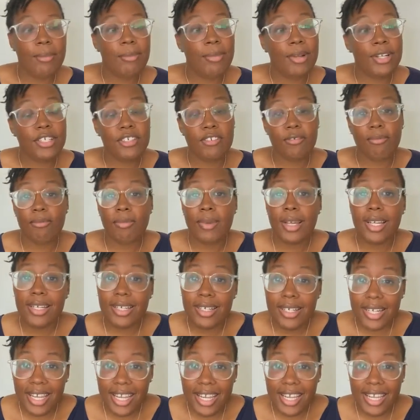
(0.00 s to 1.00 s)
in a bunch of
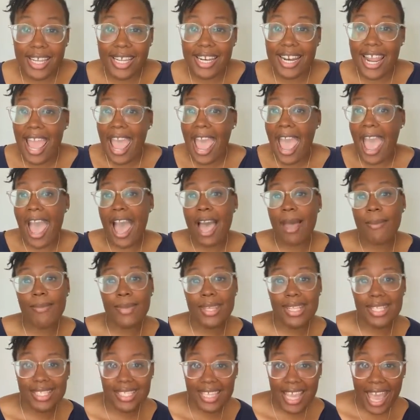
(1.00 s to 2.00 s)
mundane
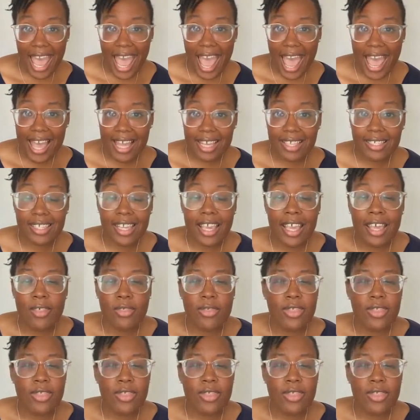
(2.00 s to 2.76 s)
admin tasks,